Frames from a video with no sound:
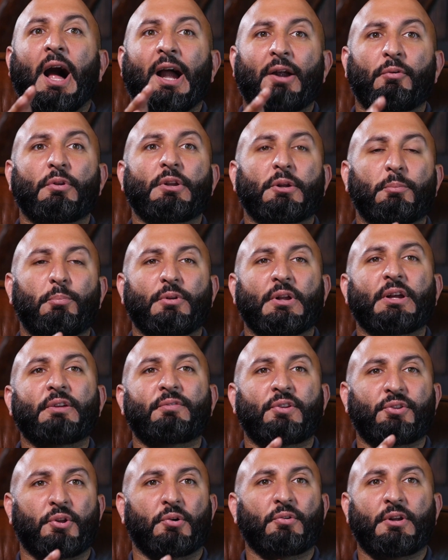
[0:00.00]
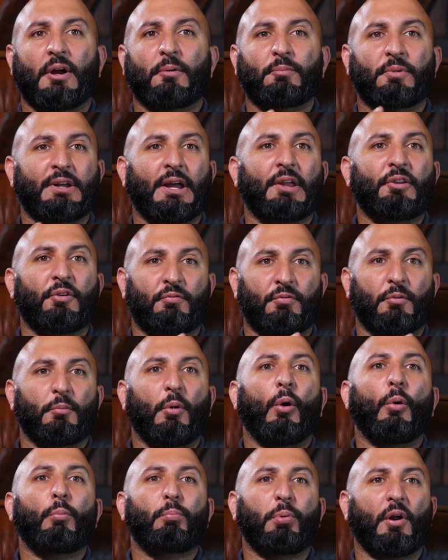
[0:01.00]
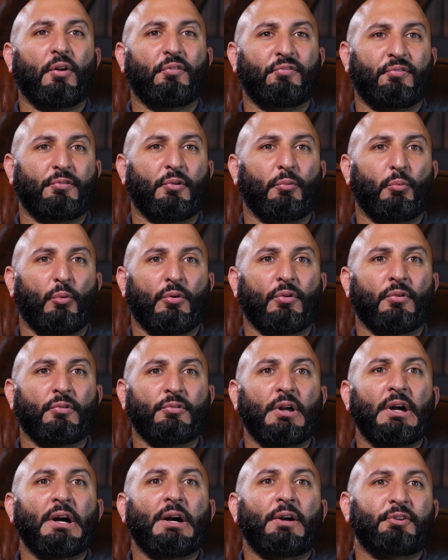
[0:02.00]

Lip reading: I really believe that they'll come together from all parts of the world